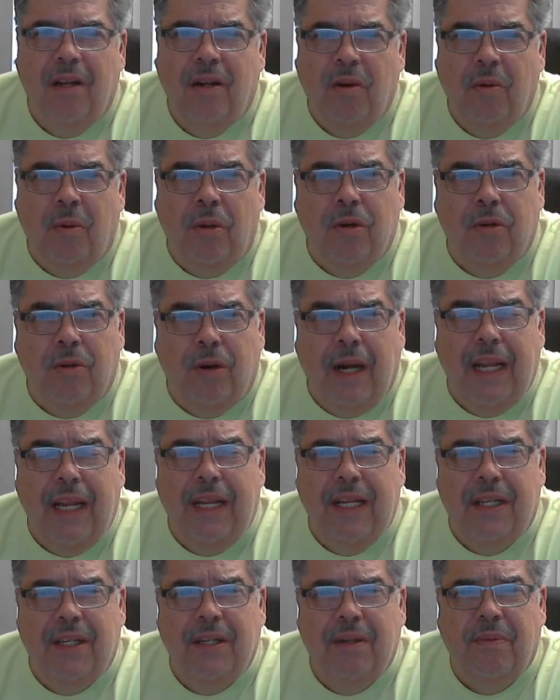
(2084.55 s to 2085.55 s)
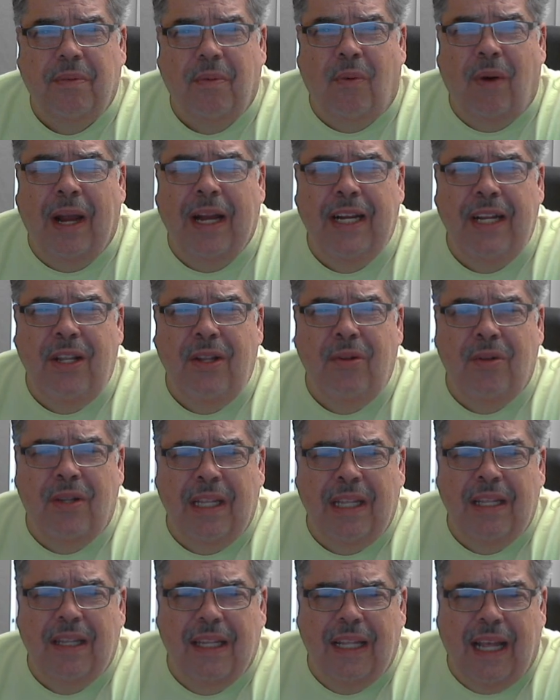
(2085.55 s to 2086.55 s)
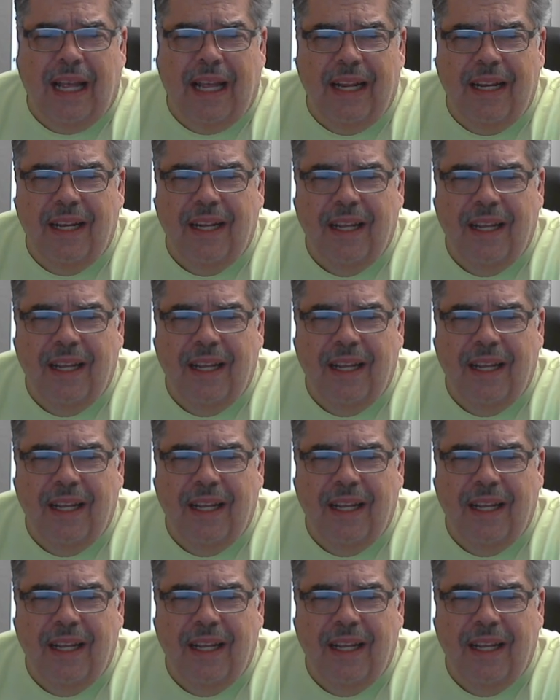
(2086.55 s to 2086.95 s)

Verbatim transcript: Well, great. Why do you think that?